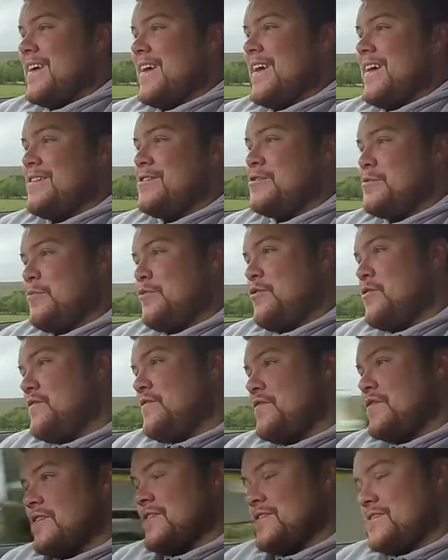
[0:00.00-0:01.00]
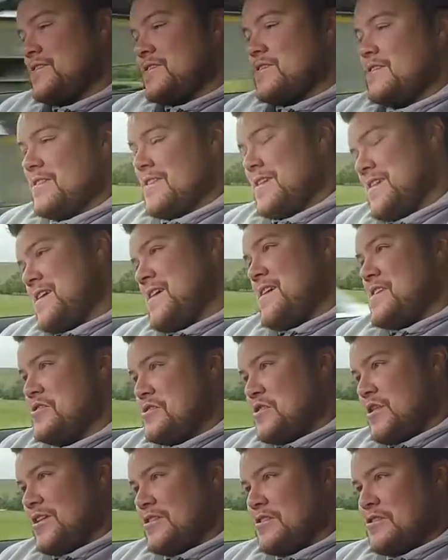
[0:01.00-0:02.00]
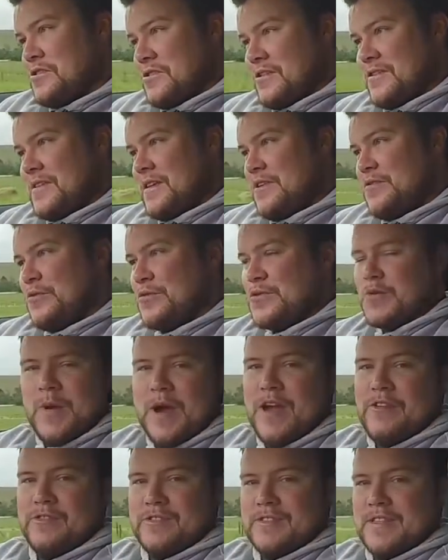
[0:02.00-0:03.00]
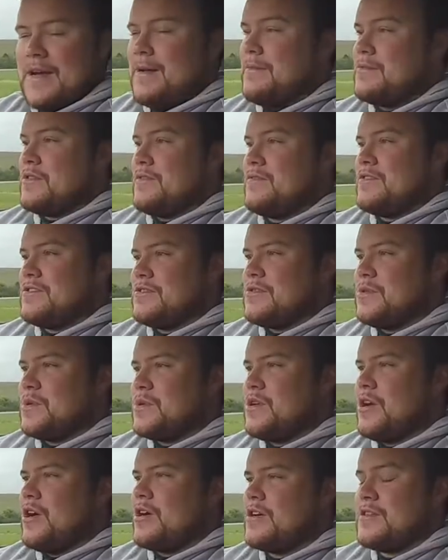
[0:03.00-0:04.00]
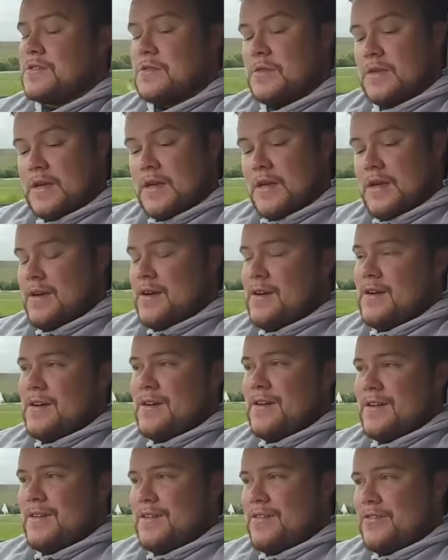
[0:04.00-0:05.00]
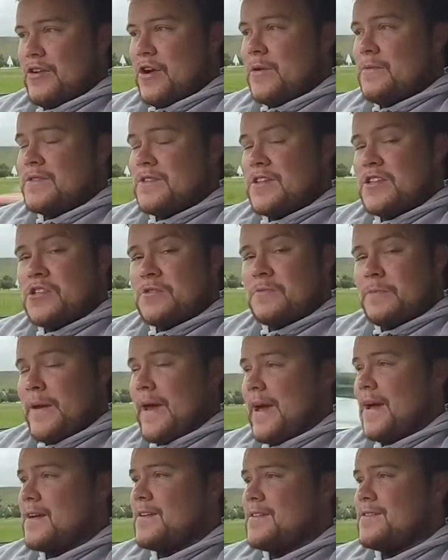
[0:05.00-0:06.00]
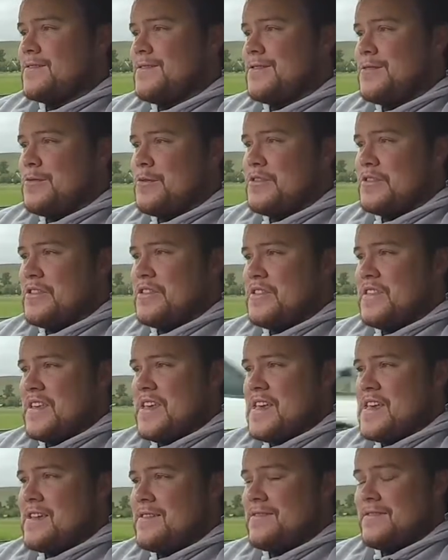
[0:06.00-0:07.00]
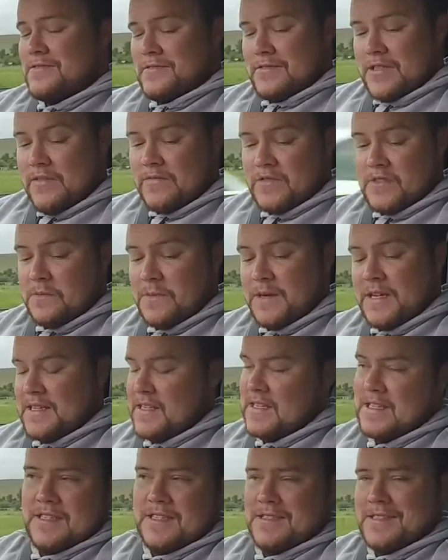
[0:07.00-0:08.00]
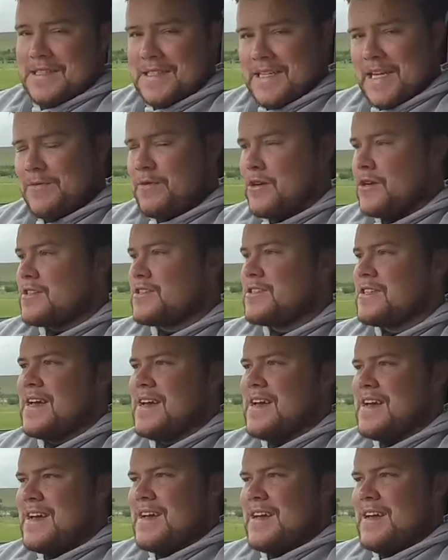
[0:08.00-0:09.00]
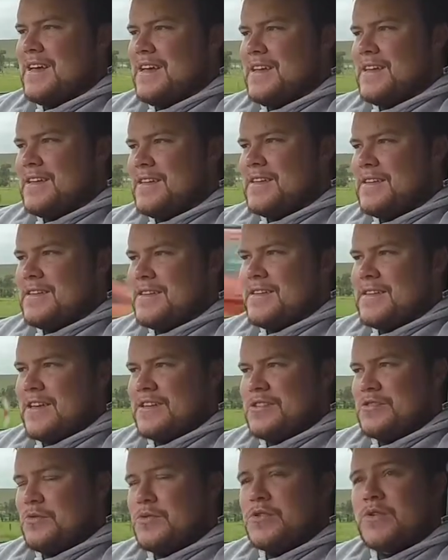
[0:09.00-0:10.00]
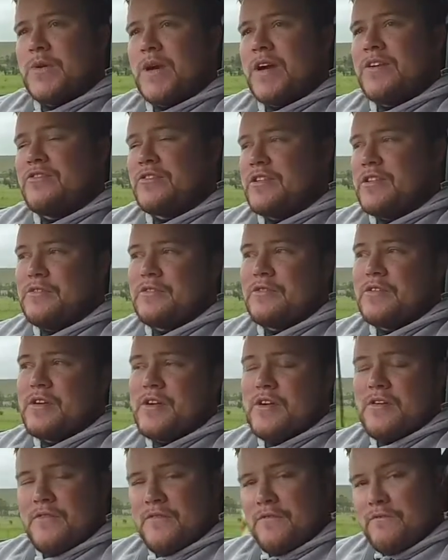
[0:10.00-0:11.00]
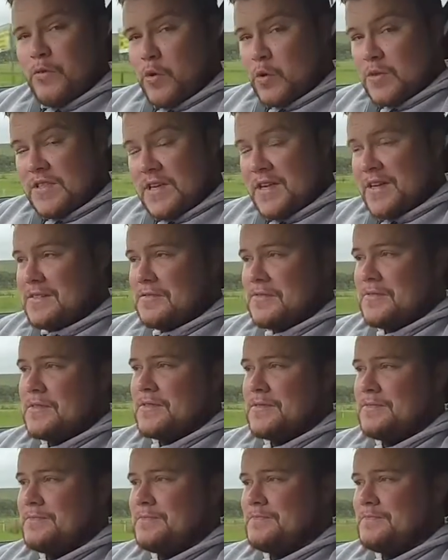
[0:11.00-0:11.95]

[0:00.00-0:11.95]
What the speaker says: And to prove this, you can just look at the 0 to 100 times of the two cars. The Competition Pack with the 7-speed DCT gearbox does 0 to 100 in 4 seconds.